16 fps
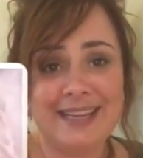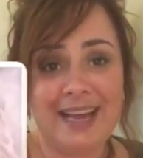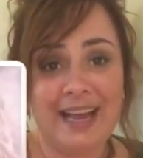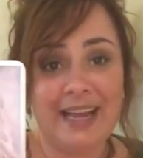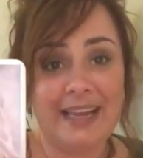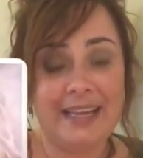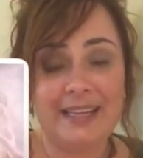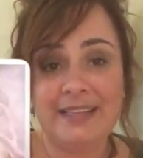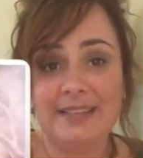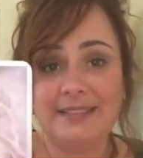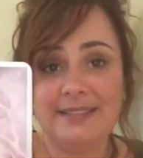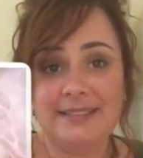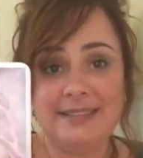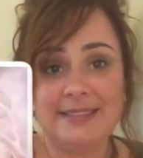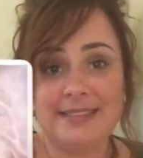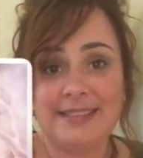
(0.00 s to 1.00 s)
I
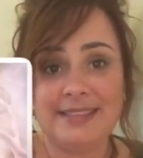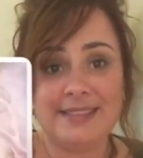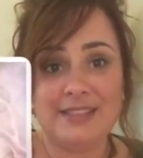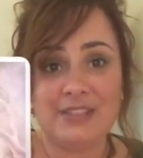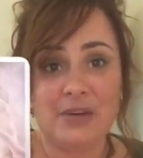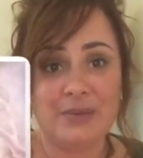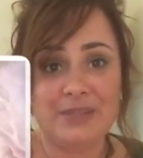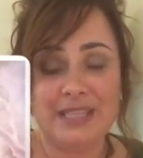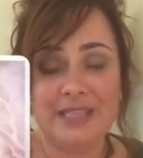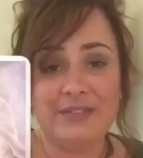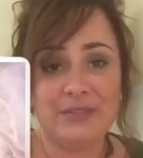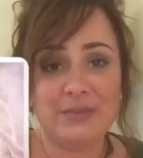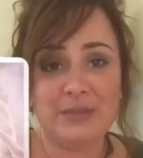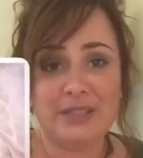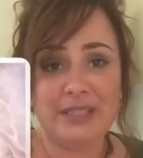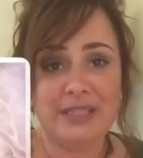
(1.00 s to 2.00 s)
just don't
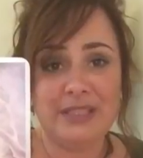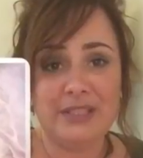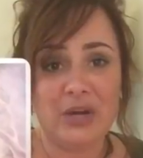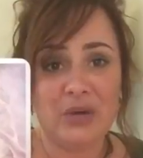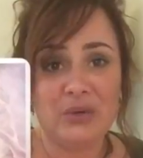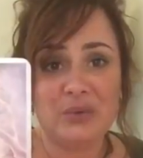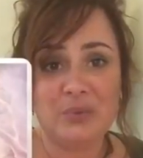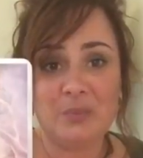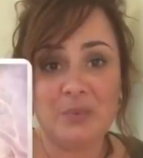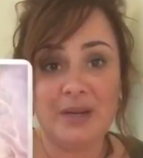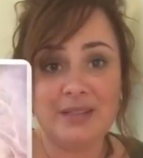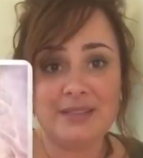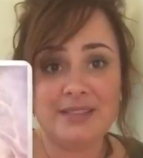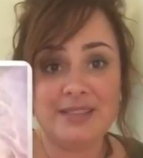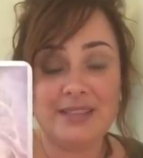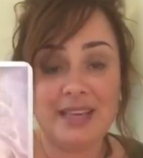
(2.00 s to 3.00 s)
even really know
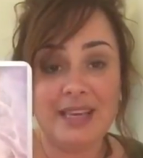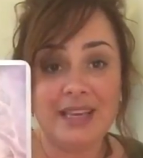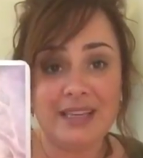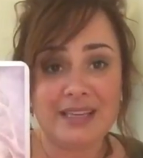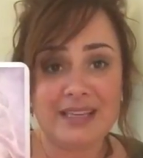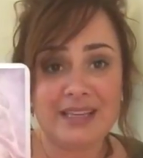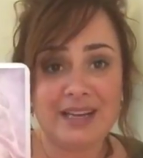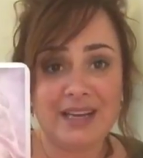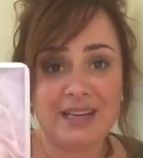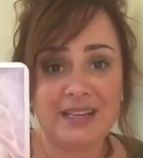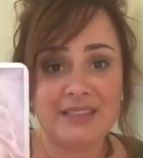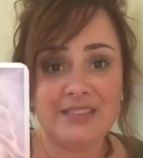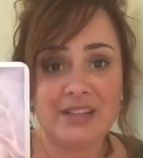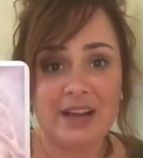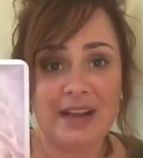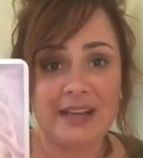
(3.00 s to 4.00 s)
what to think. I
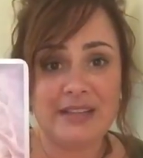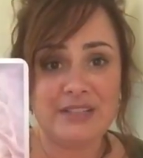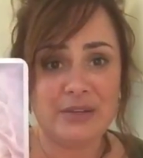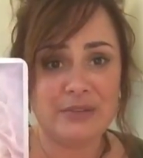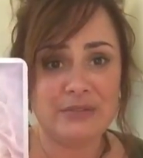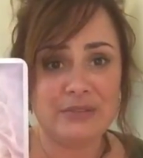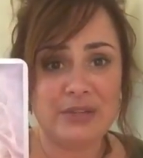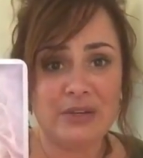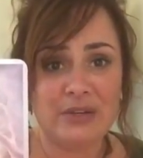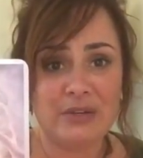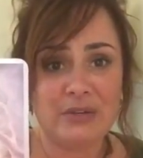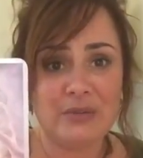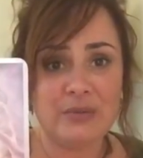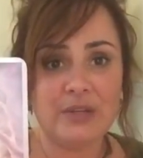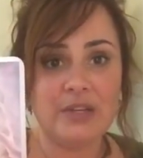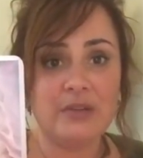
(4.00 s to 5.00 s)
don't
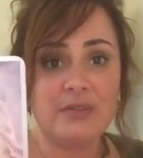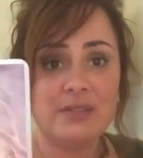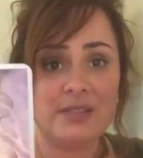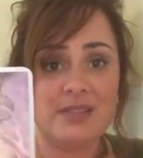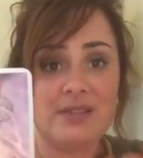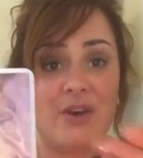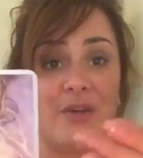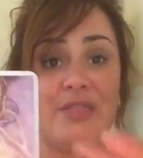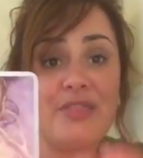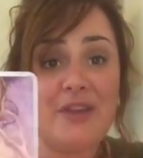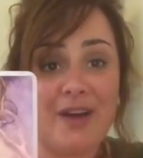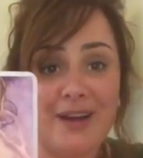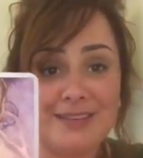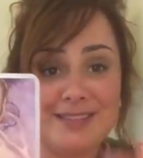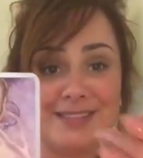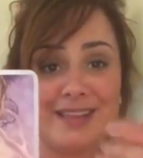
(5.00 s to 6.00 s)
know, this is all
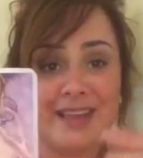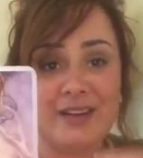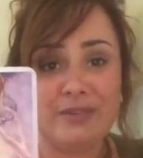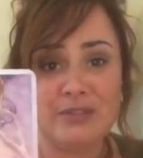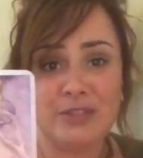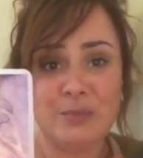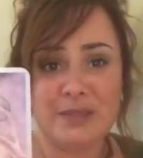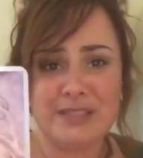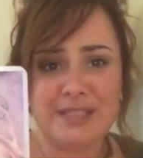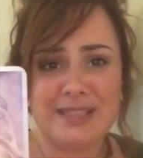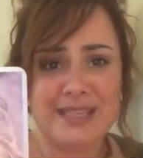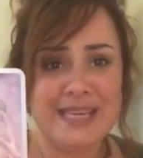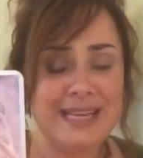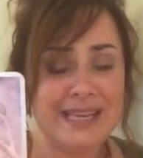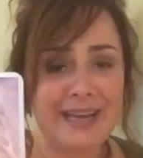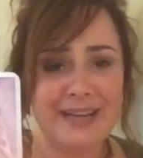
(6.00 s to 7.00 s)
thoughts. I don't know what to
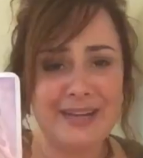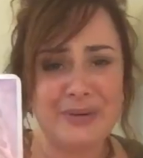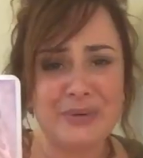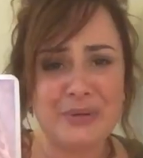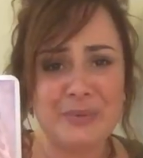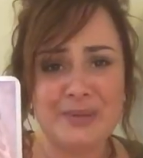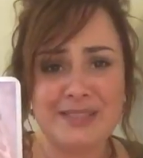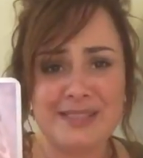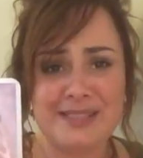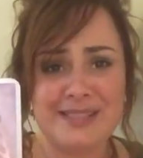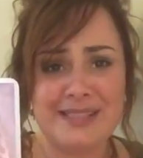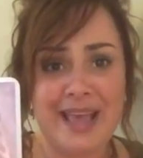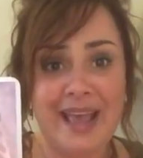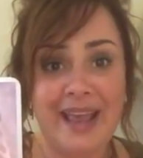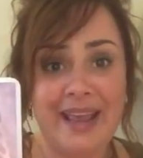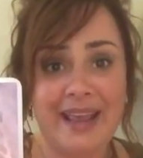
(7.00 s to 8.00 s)
think. I don't know what to
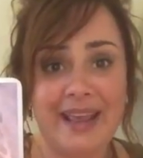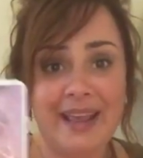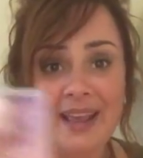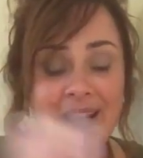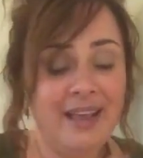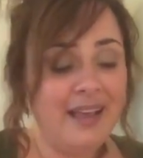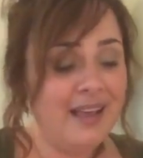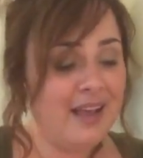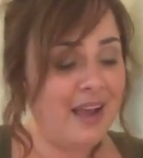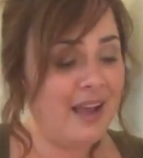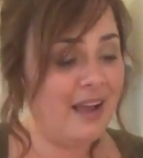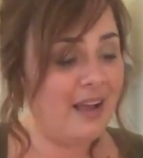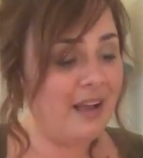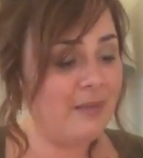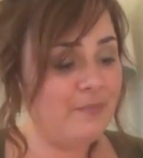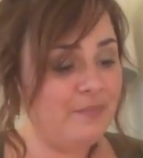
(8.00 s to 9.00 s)
say.
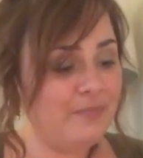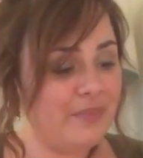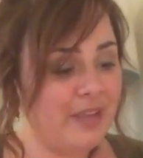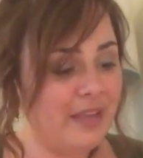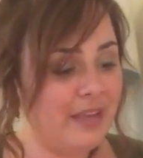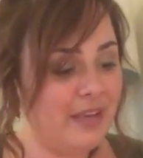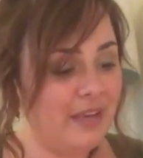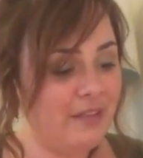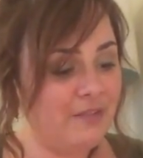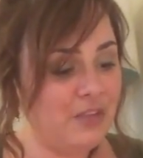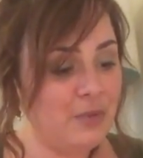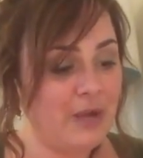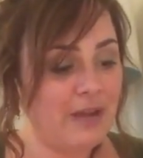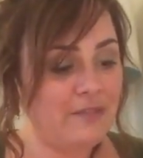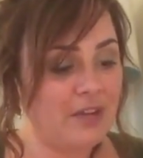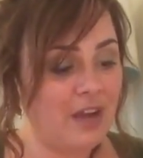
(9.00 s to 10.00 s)
And if
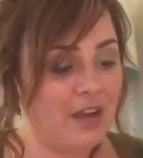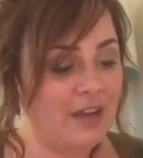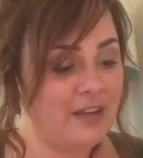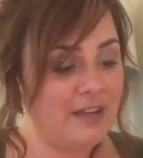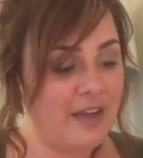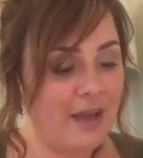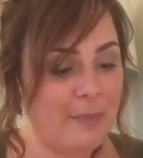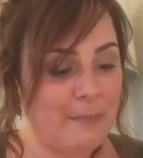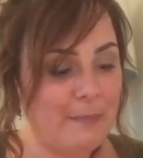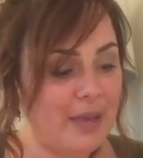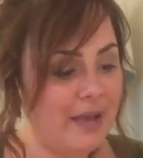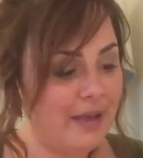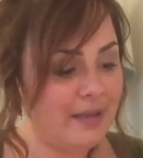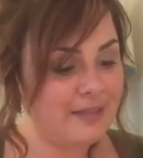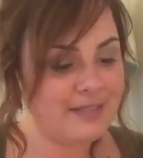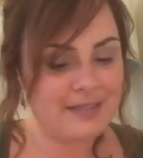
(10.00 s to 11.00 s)
you have not yet
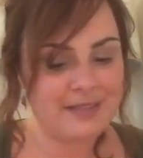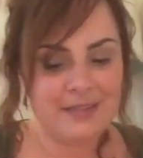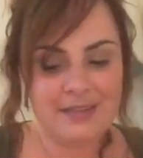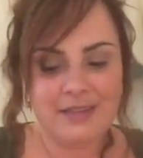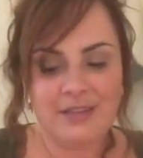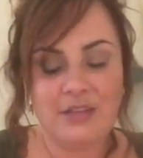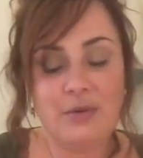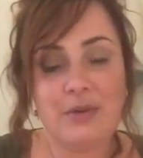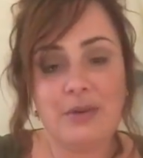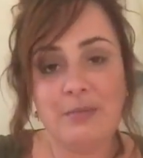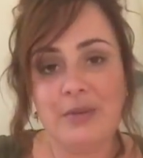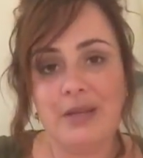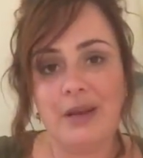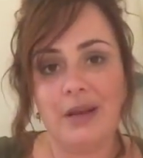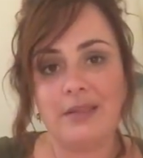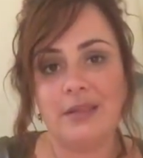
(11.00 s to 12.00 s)
met, you can
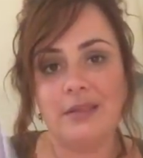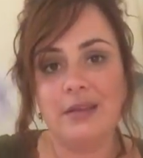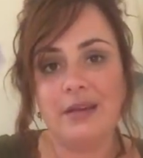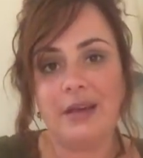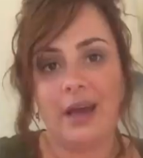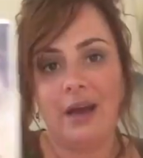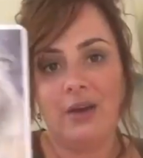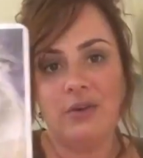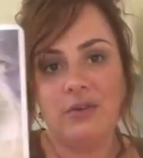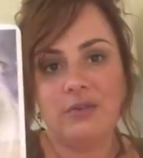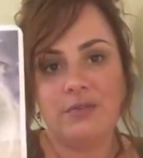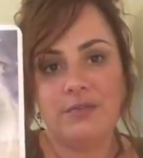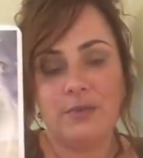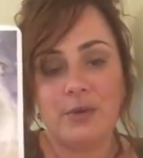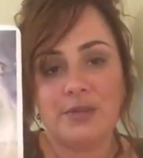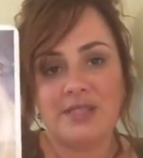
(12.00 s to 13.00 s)
be on the lookout
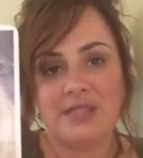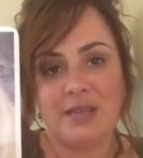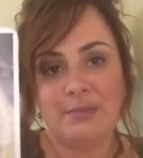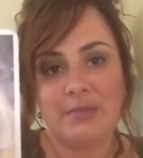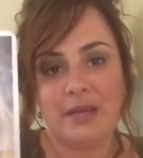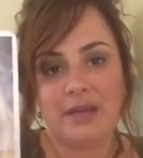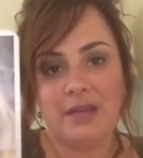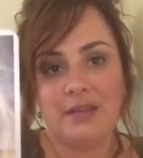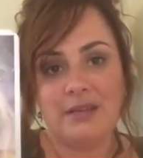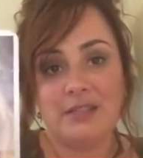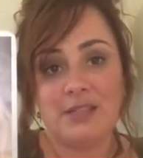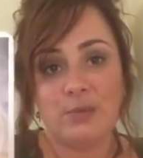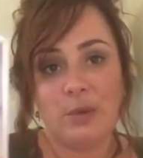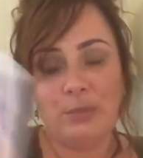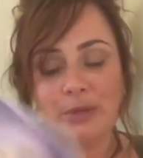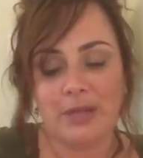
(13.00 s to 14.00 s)
for somebody
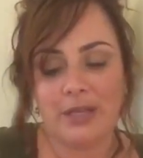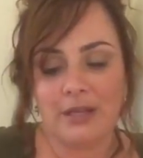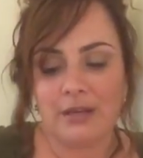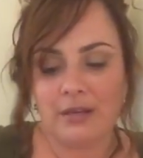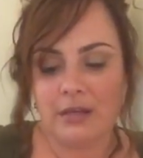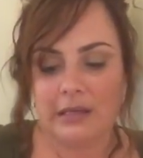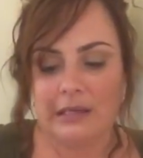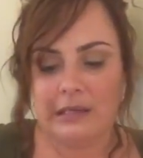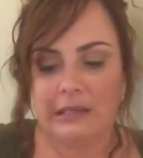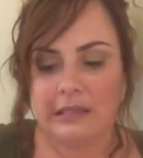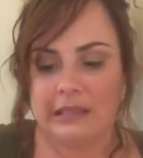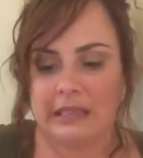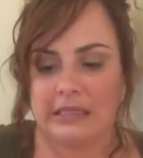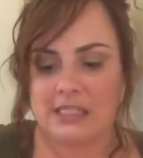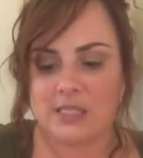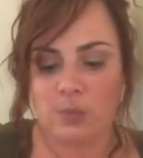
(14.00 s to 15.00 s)
swooping
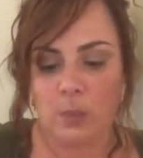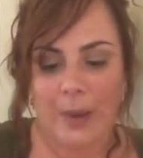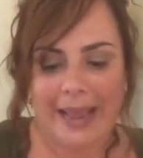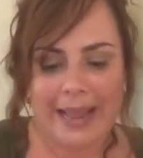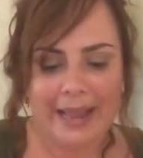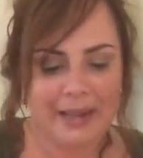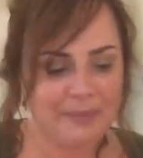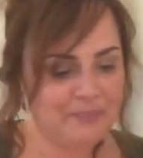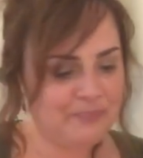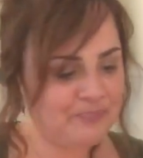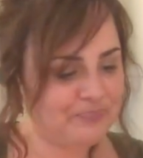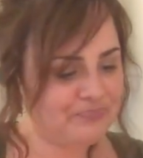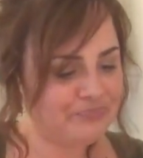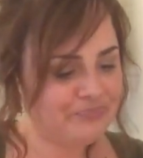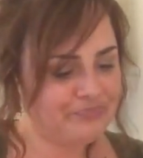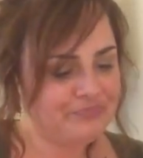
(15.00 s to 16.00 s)
in this way.
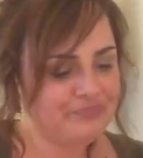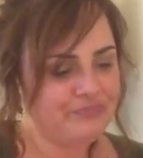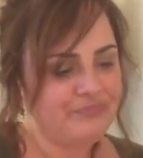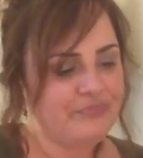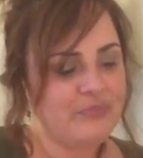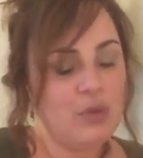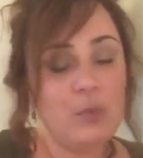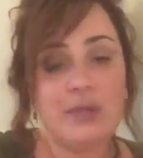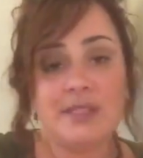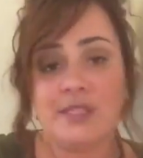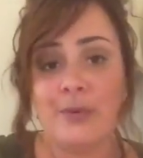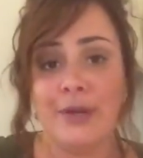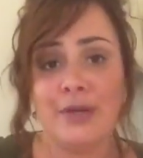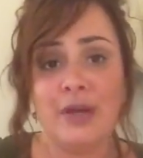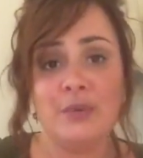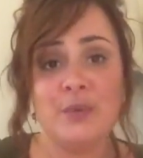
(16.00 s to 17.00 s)
What's
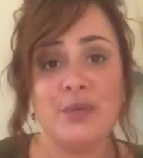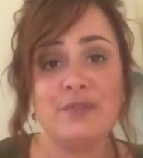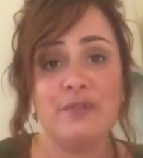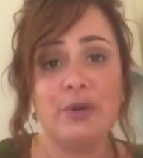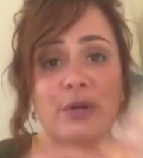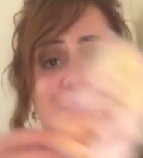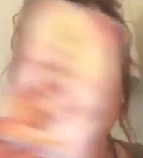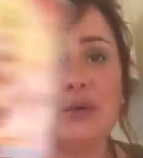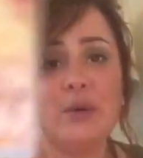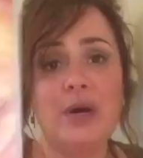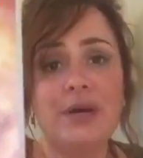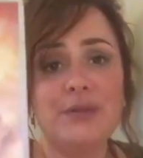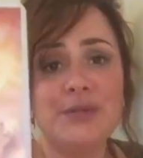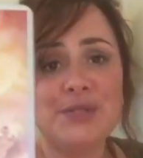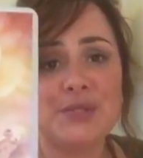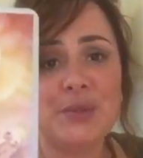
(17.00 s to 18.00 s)
going on with Virgo
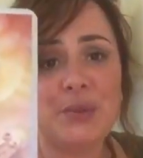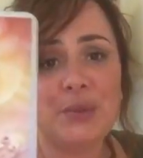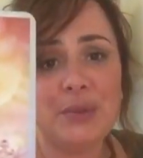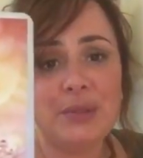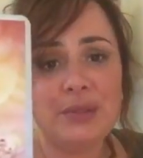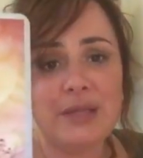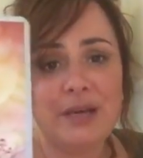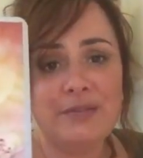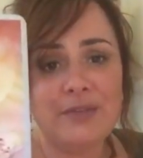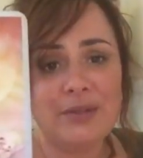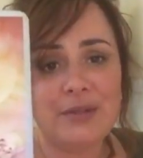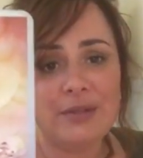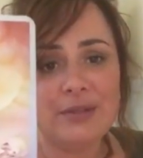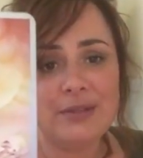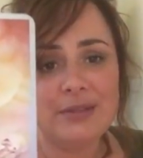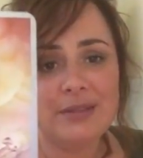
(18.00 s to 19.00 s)
on the soul
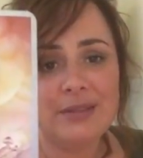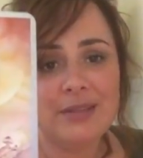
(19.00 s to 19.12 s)
level?